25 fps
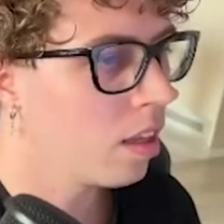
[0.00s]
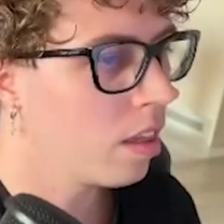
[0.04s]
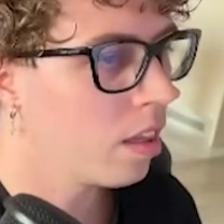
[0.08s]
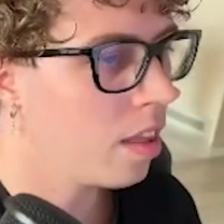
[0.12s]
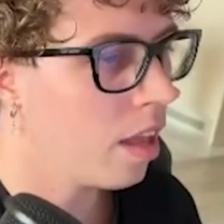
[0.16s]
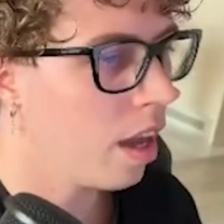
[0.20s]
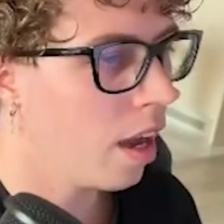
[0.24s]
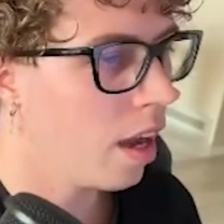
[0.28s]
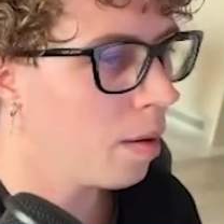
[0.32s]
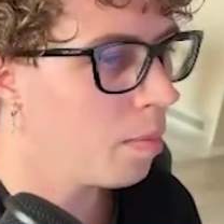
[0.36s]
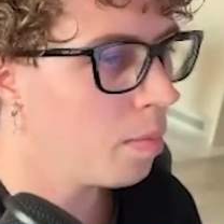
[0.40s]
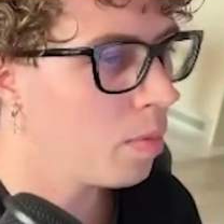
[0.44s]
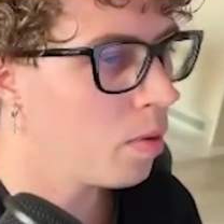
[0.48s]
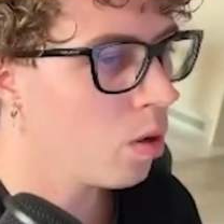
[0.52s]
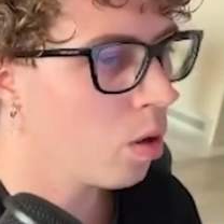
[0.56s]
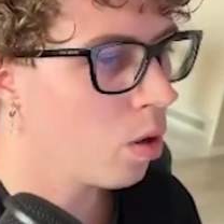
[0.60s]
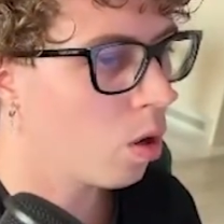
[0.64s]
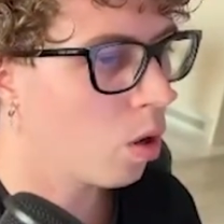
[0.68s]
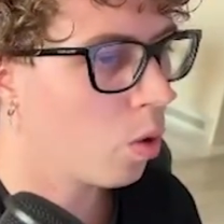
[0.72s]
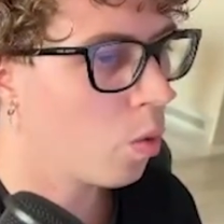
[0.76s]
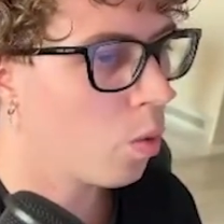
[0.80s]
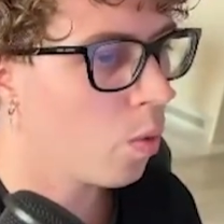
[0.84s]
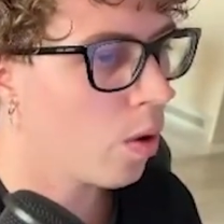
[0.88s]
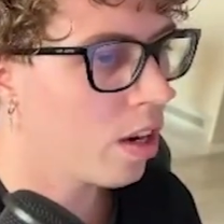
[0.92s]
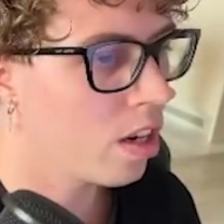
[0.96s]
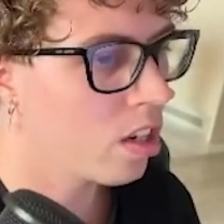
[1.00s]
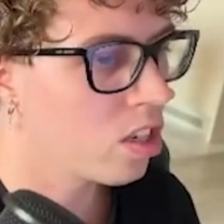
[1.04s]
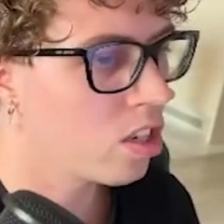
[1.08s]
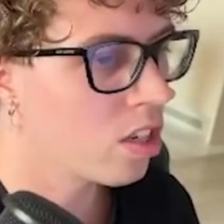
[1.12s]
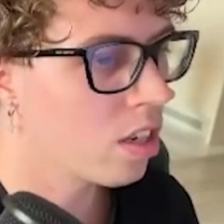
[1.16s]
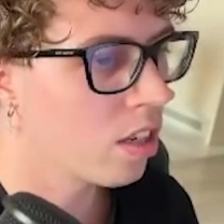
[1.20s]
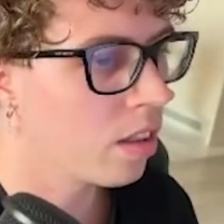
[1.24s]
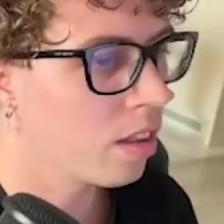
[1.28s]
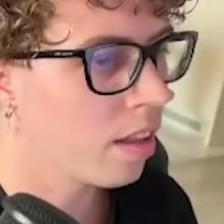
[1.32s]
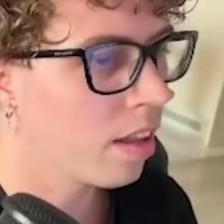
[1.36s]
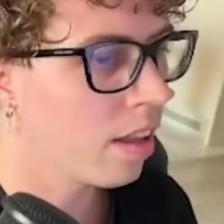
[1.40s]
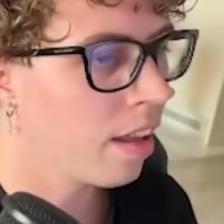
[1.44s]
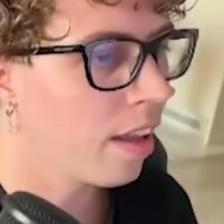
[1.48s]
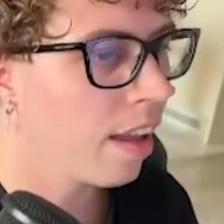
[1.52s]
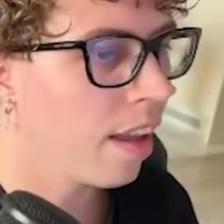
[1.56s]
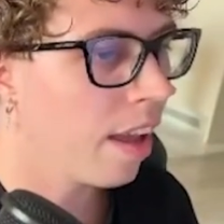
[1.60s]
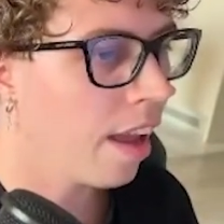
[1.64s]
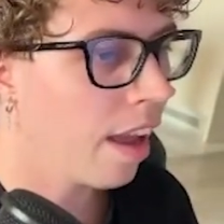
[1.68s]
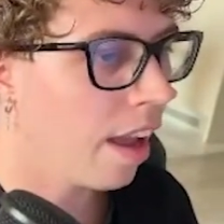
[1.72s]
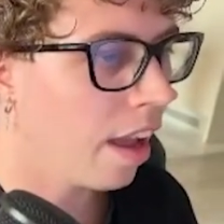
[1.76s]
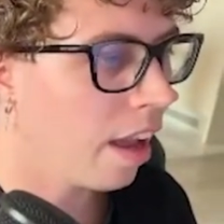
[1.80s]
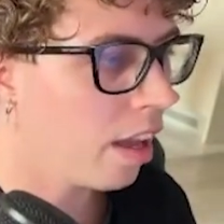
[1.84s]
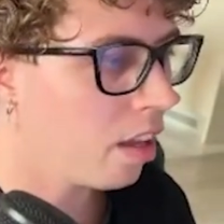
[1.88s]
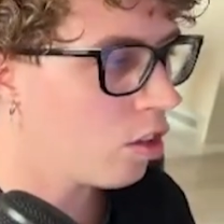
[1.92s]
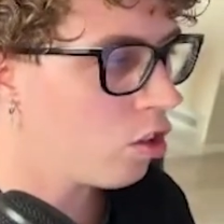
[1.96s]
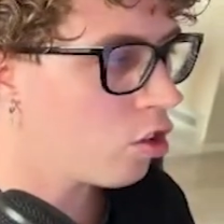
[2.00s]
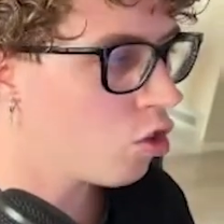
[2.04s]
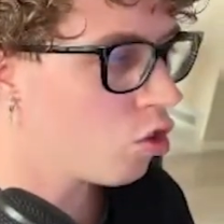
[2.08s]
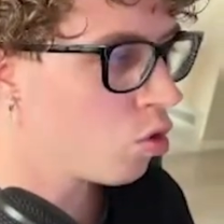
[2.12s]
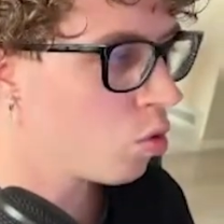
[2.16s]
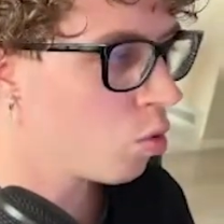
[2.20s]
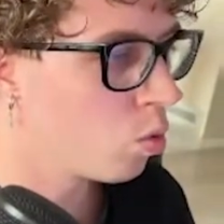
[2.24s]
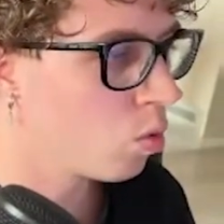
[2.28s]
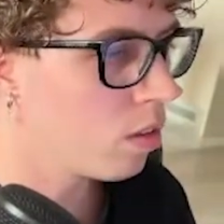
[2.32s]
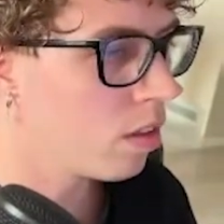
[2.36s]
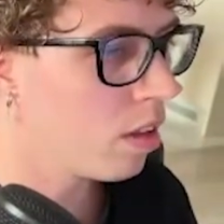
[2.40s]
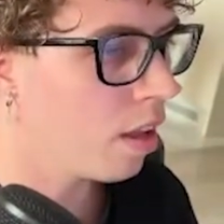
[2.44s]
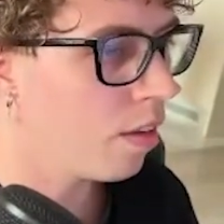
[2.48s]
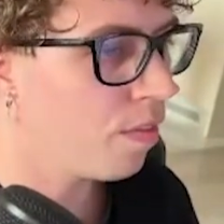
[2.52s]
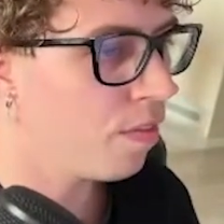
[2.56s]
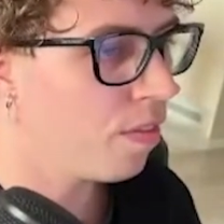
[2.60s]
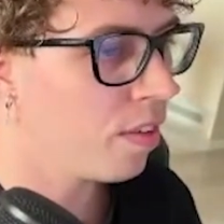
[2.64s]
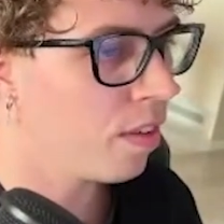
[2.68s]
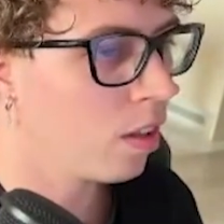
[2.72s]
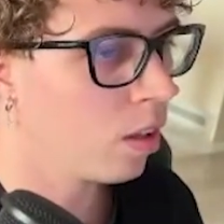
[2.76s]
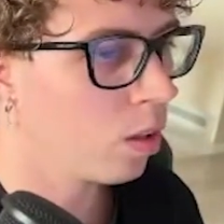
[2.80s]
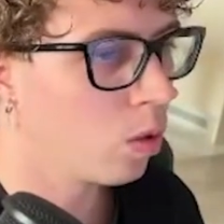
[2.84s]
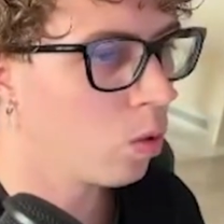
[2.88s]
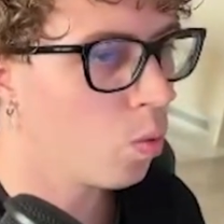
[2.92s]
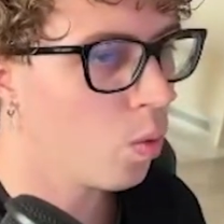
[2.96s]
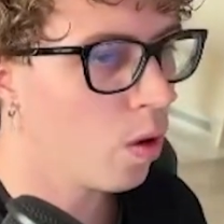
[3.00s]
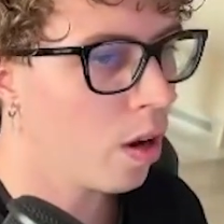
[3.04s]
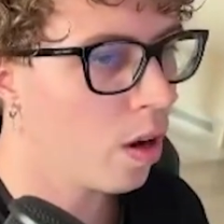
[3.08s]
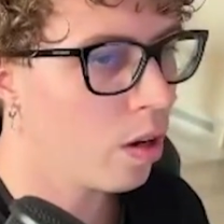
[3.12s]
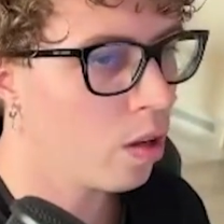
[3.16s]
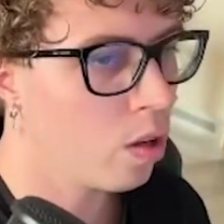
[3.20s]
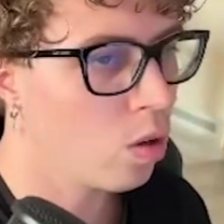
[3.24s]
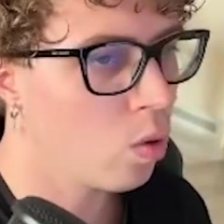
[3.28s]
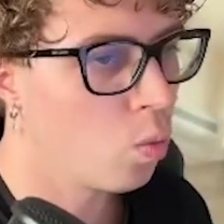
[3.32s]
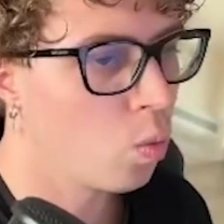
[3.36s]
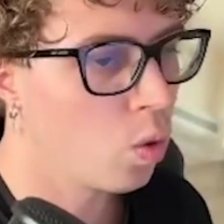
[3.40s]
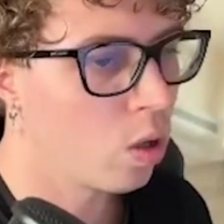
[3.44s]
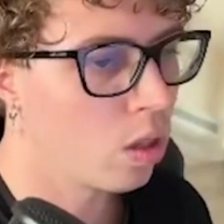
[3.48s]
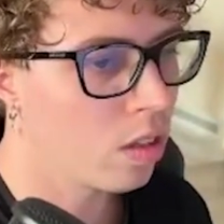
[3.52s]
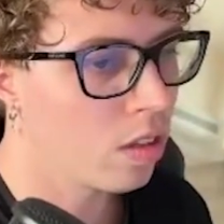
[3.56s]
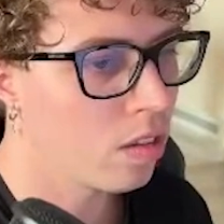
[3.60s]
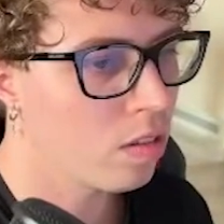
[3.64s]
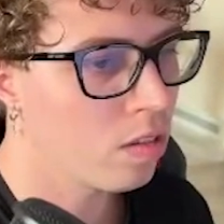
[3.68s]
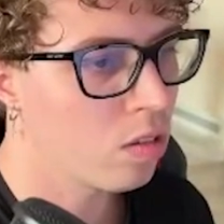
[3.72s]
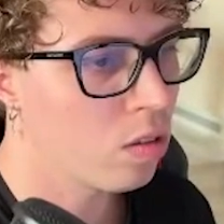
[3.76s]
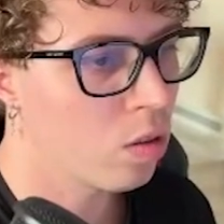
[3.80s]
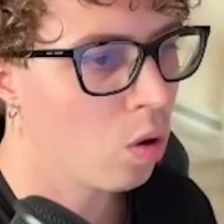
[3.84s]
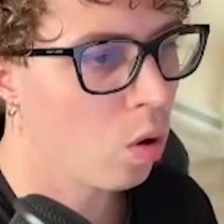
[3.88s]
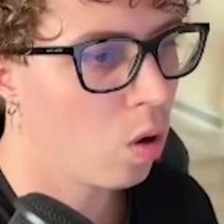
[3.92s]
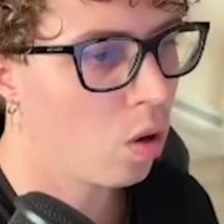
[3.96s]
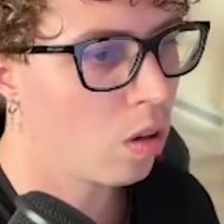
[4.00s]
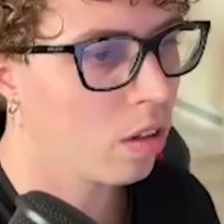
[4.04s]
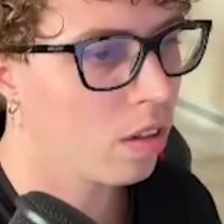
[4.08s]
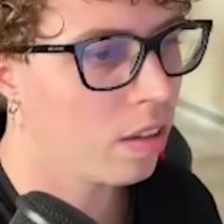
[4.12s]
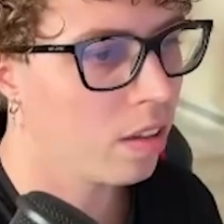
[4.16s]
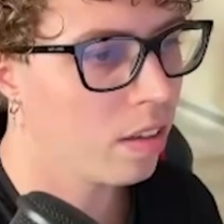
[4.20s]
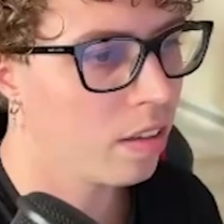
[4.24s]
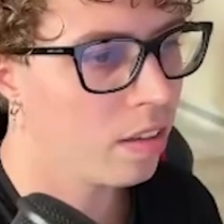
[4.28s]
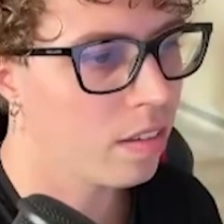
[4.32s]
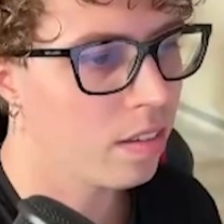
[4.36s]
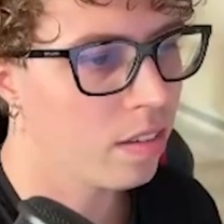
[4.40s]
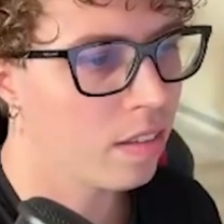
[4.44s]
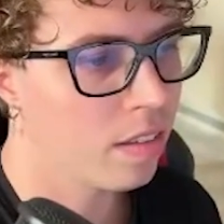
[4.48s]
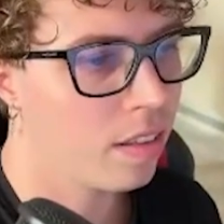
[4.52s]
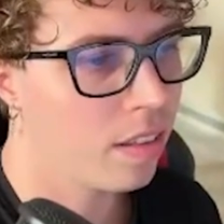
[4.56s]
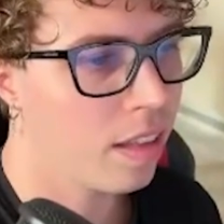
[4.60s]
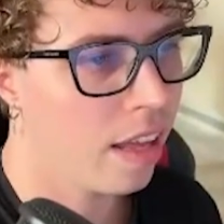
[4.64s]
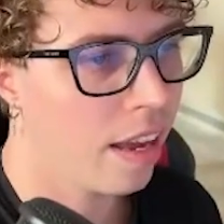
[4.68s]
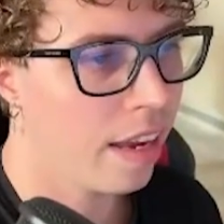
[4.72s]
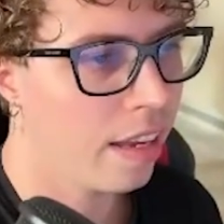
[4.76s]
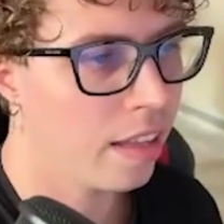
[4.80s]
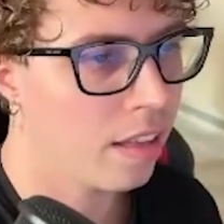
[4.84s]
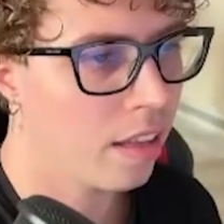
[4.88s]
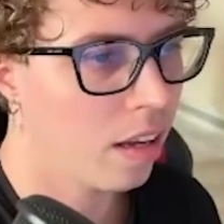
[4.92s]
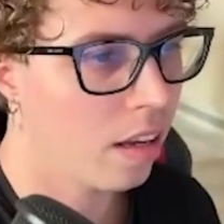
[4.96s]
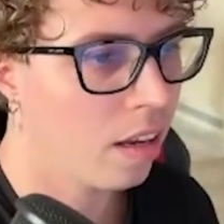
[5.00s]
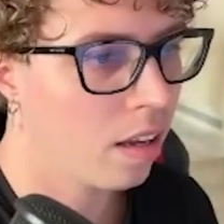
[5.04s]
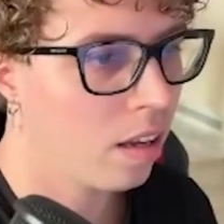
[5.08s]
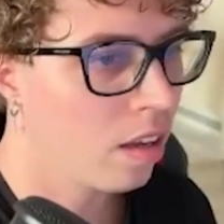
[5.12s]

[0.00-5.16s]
type your question, and choose the field where you want to store this data.